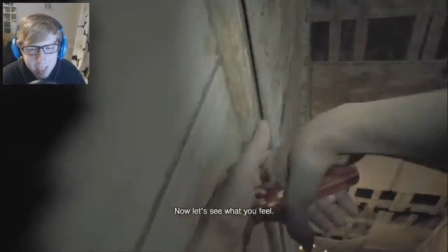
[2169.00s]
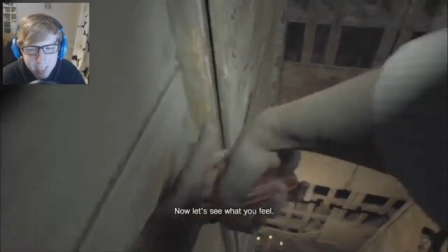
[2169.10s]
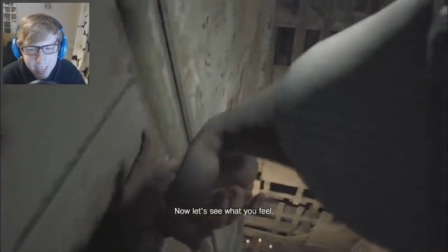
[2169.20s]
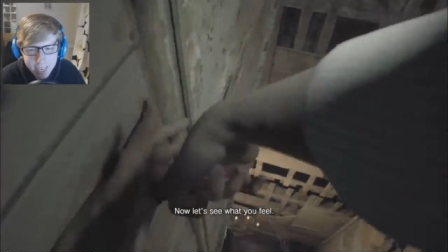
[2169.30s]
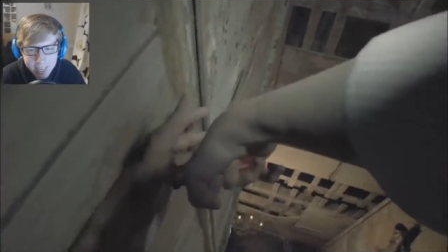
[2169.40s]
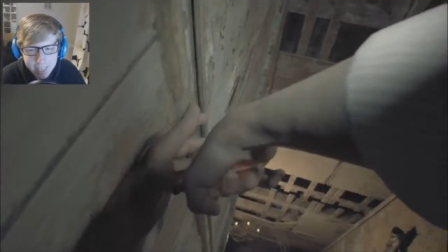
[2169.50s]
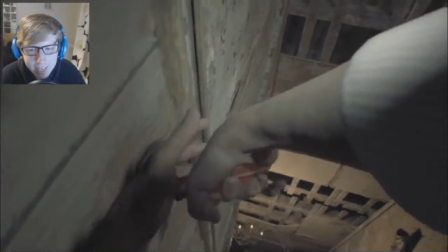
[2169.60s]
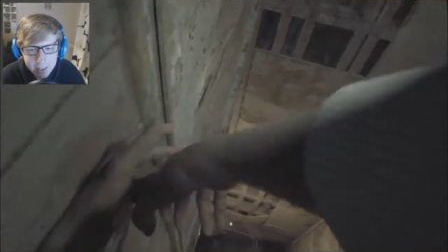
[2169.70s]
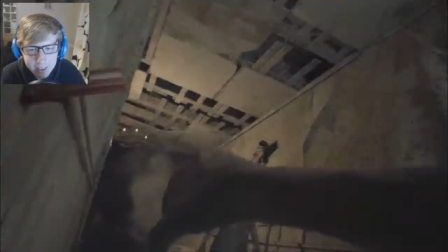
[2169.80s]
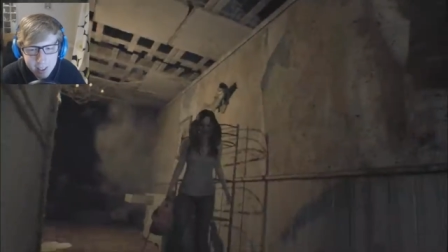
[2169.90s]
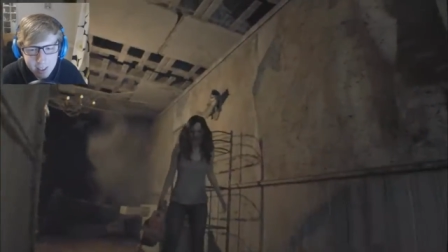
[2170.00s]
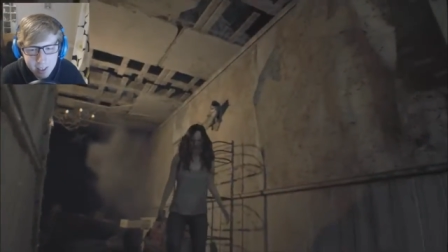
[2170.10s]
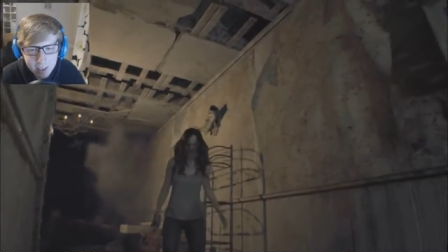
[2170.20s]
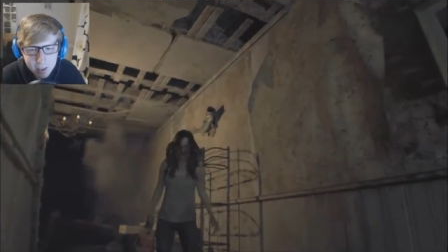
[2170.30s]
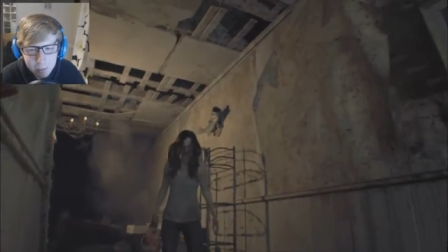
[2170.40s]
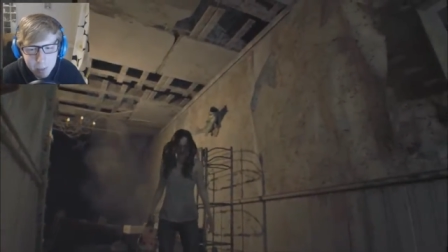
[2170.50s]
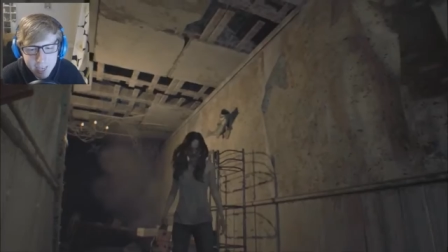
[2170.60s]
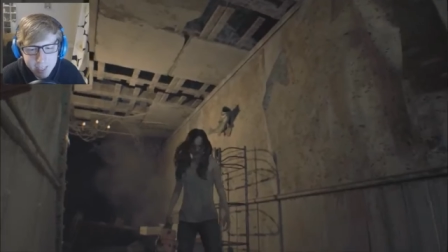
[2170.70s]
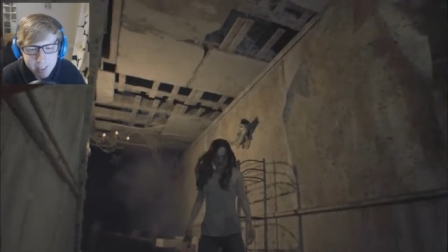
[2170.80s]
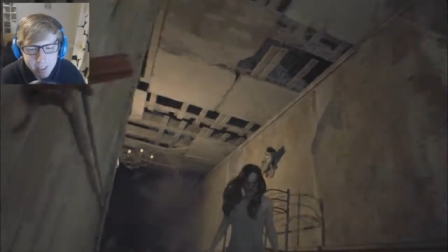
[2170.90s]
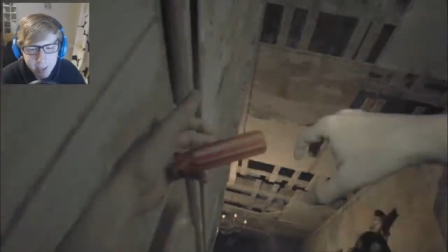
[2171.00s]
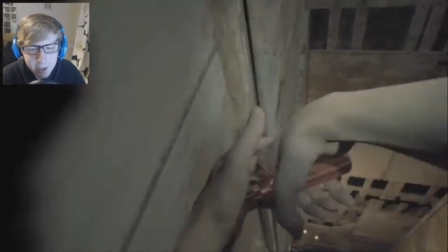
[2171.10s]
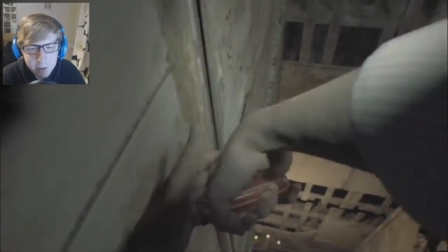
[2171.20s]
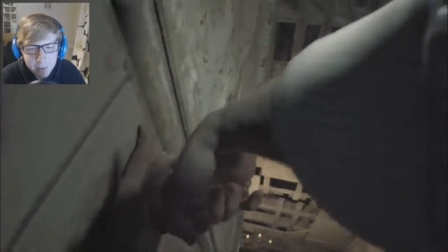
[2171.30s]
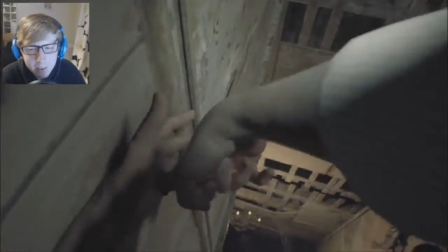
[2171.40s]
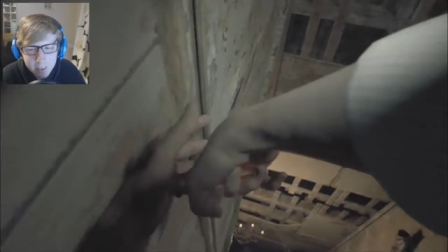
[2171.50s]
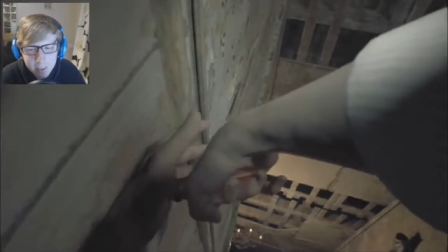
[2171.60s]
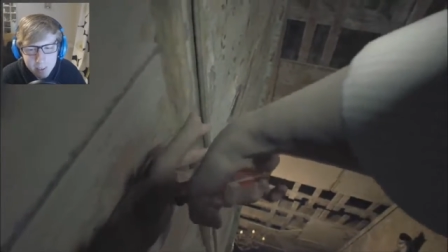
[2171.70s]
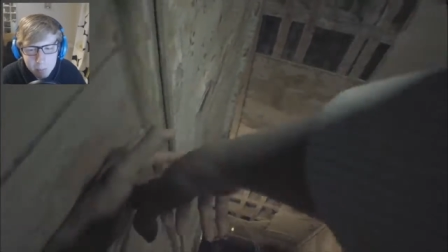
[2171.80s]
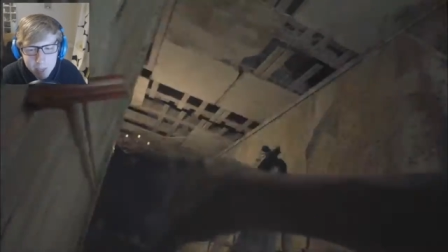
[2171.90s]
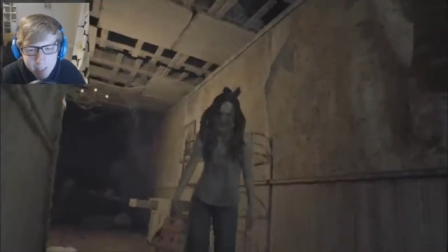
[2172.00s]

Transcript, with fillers: Get it out! Please no. Please